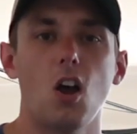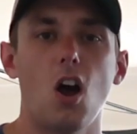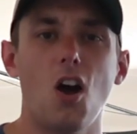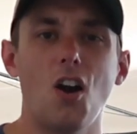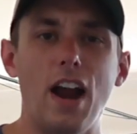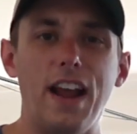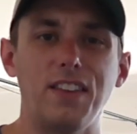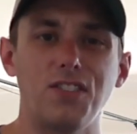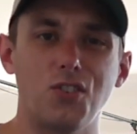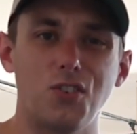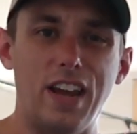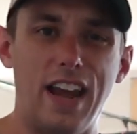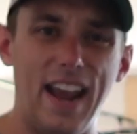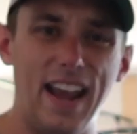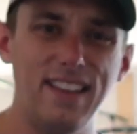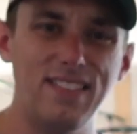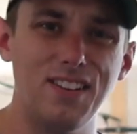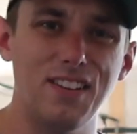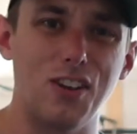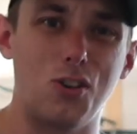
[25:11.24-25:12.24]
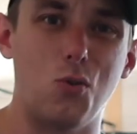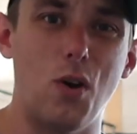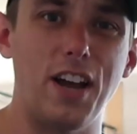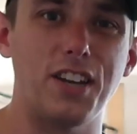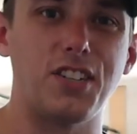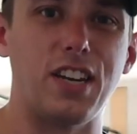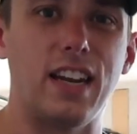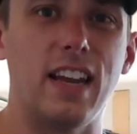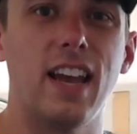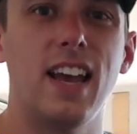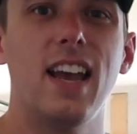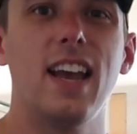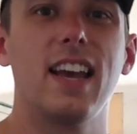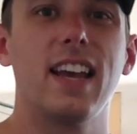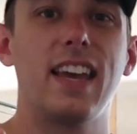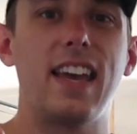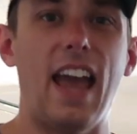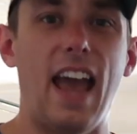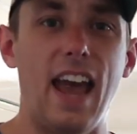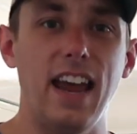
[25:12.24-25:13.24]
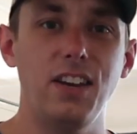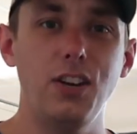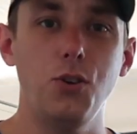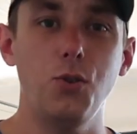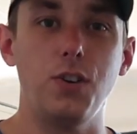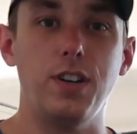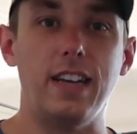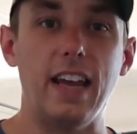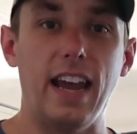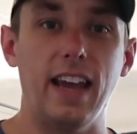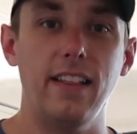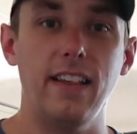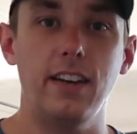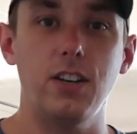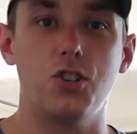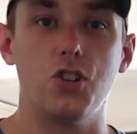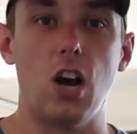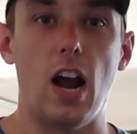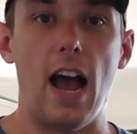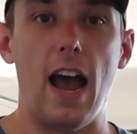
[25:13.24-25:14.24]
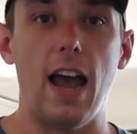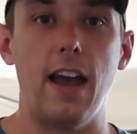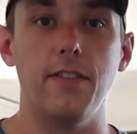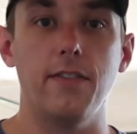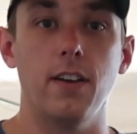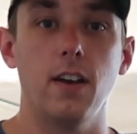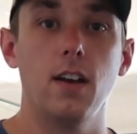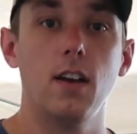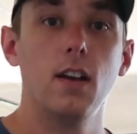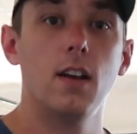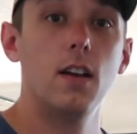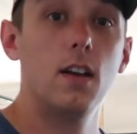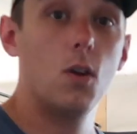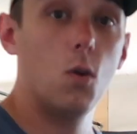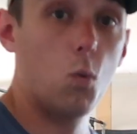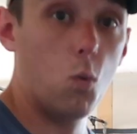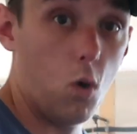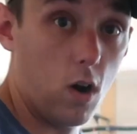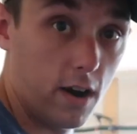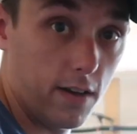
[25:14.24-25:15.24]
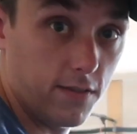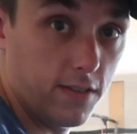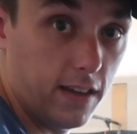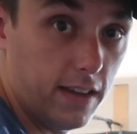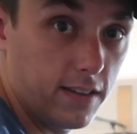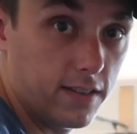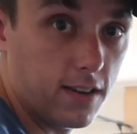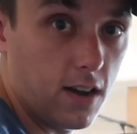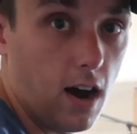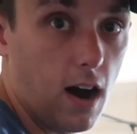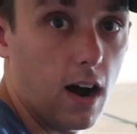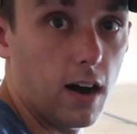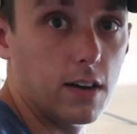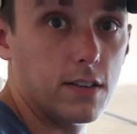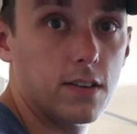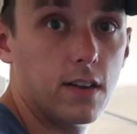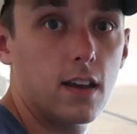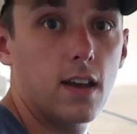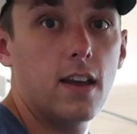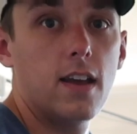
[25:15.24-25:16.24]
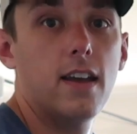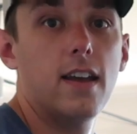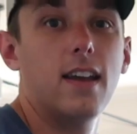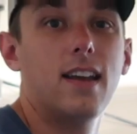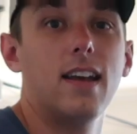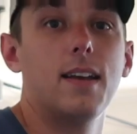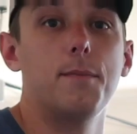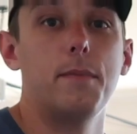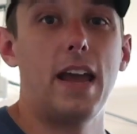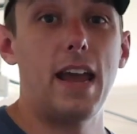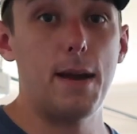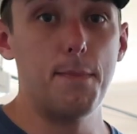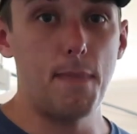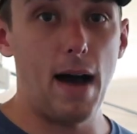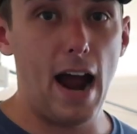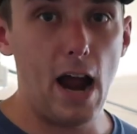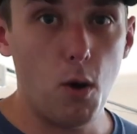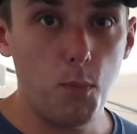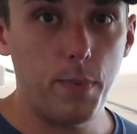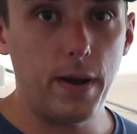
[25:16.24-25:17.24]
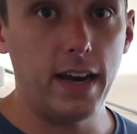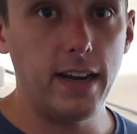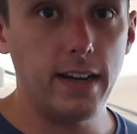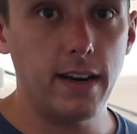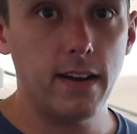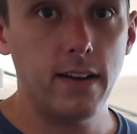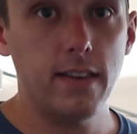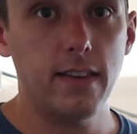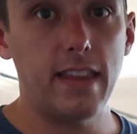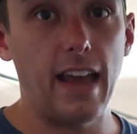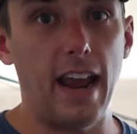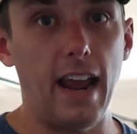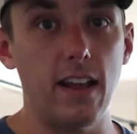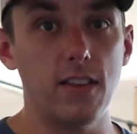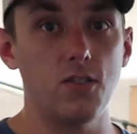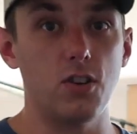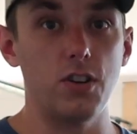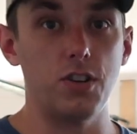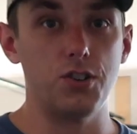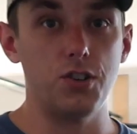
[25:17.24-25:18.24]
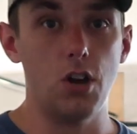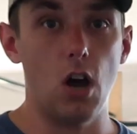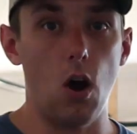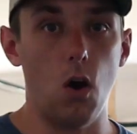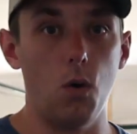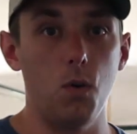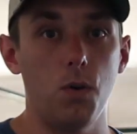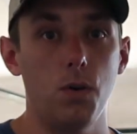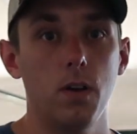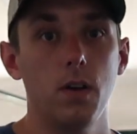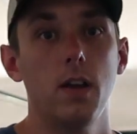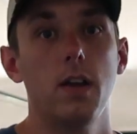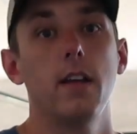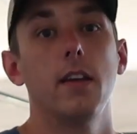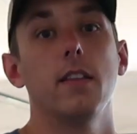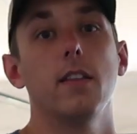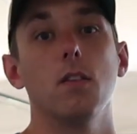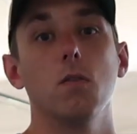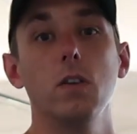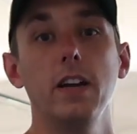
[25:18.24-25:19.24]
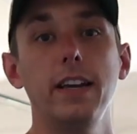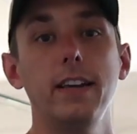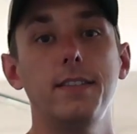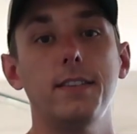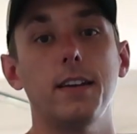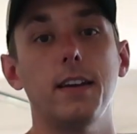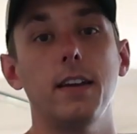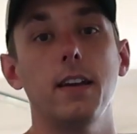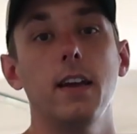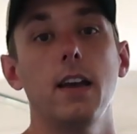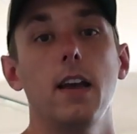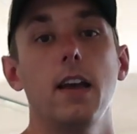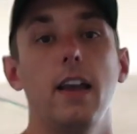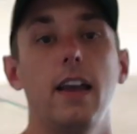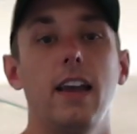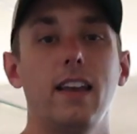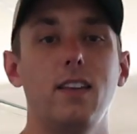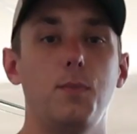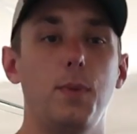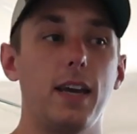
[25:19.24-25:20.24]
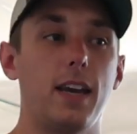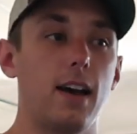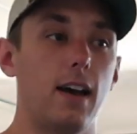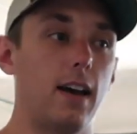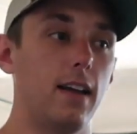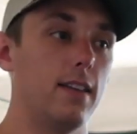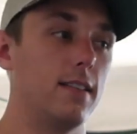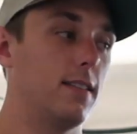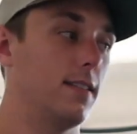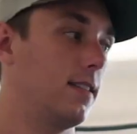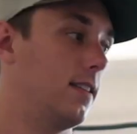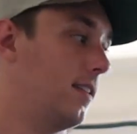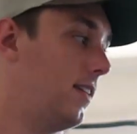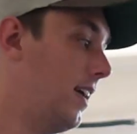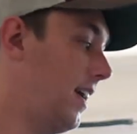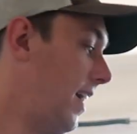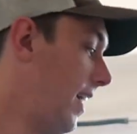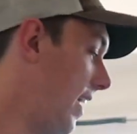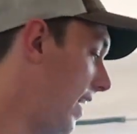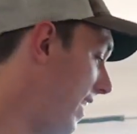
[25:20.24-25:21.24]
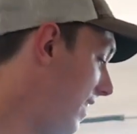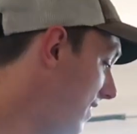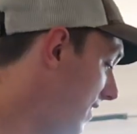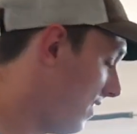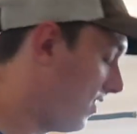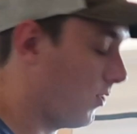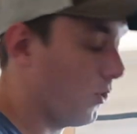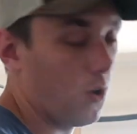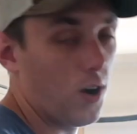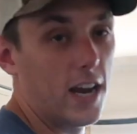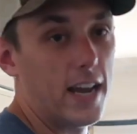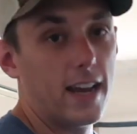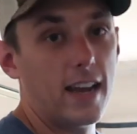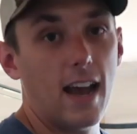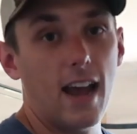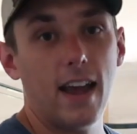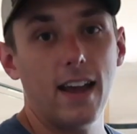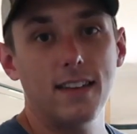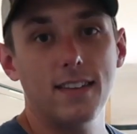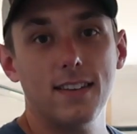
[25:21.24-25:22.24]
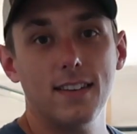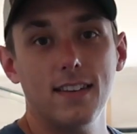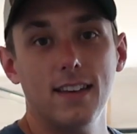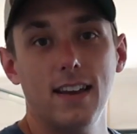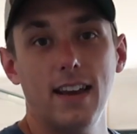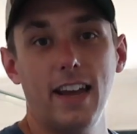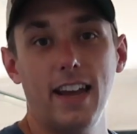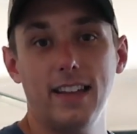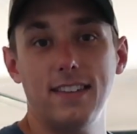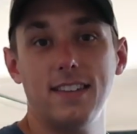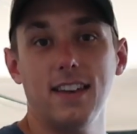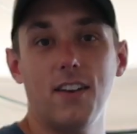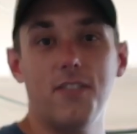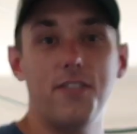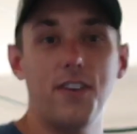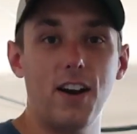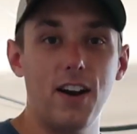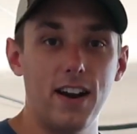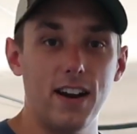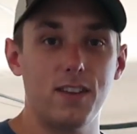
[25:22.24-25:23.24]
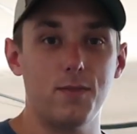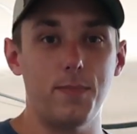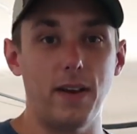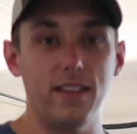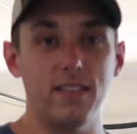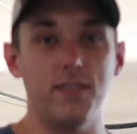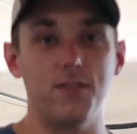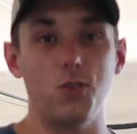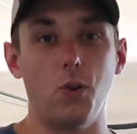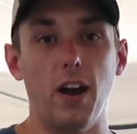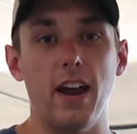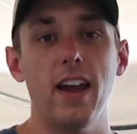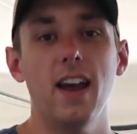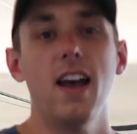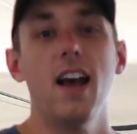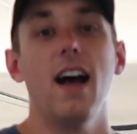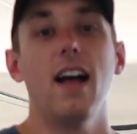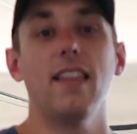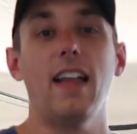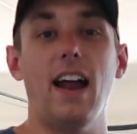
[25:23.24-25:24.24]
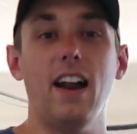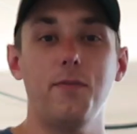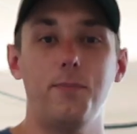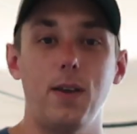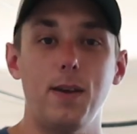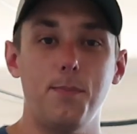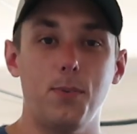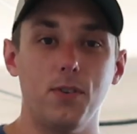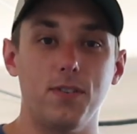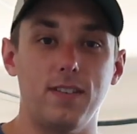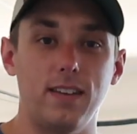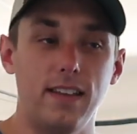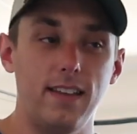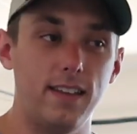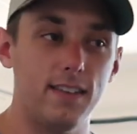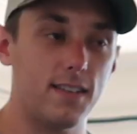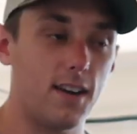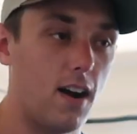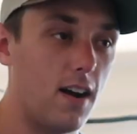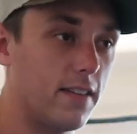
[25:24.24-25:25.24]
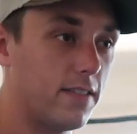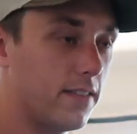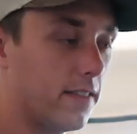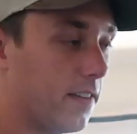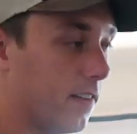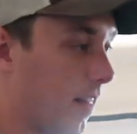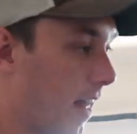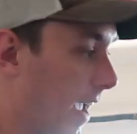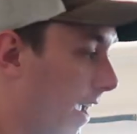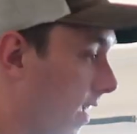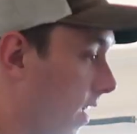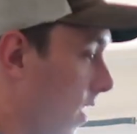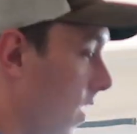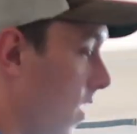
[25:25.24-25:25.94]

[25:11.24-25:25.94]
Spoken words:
All right, so to answer the question, can you daily drive one of these cars? In my opinion, the answer is no. The reason is because it's a toy, guys. It's a very expensive toy. A lot of people see these cars and they're like,